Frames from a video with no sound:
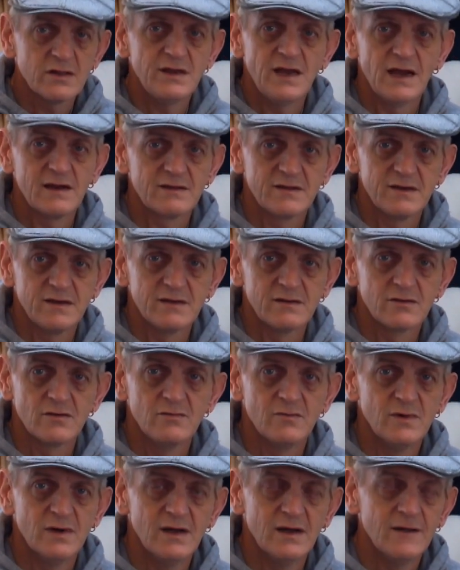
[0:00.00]
an accident
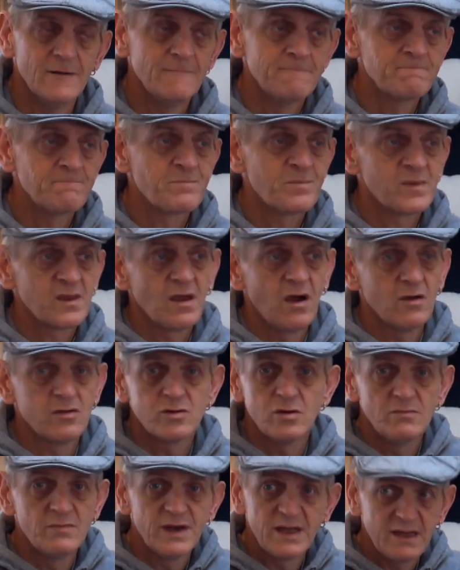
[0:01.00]
somewhere, or
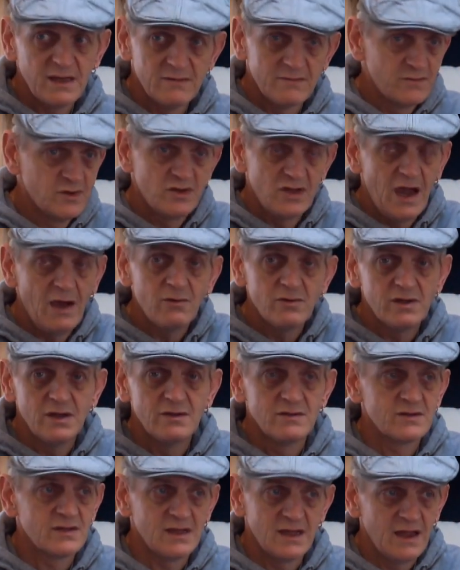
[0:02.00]
somebody can shout you
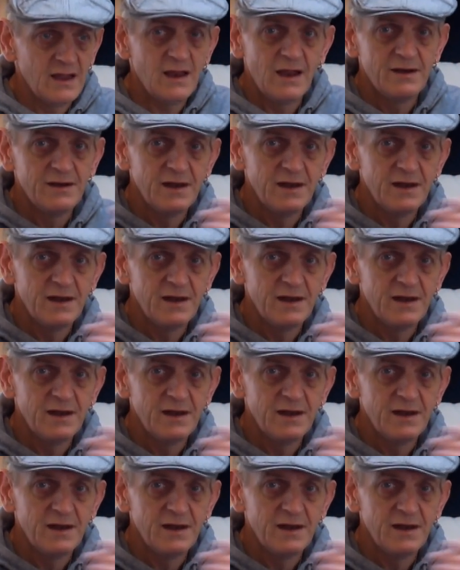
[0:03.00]
and say, hey, I